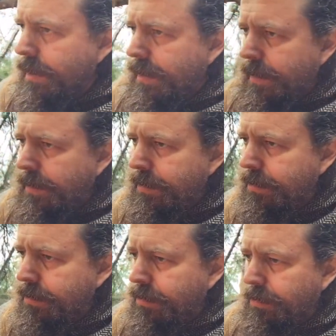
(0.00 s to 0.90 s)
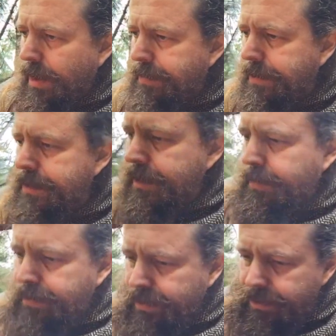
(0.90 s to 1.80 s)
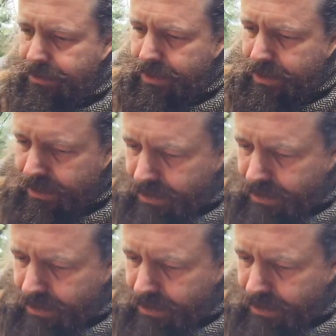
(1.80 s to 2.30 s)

Uh, we'll wrap this up in a way,